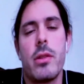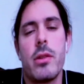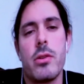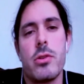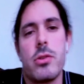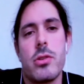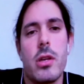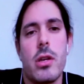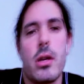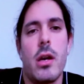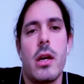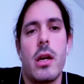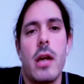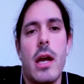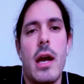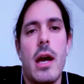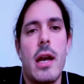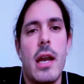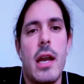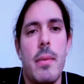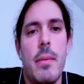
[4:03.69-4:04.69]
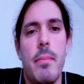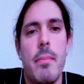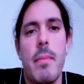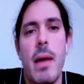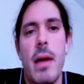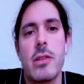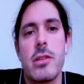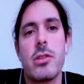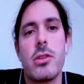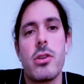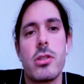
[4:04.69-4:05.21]
There's a guy named
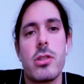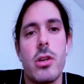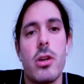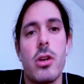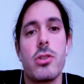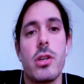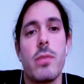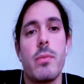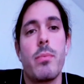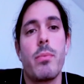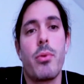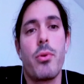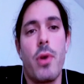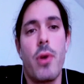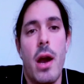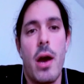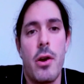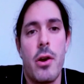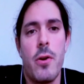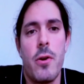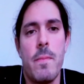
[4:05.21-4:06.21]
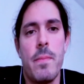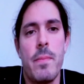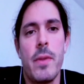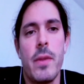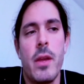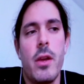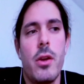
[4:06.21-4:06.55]
Master Sergeant Prado,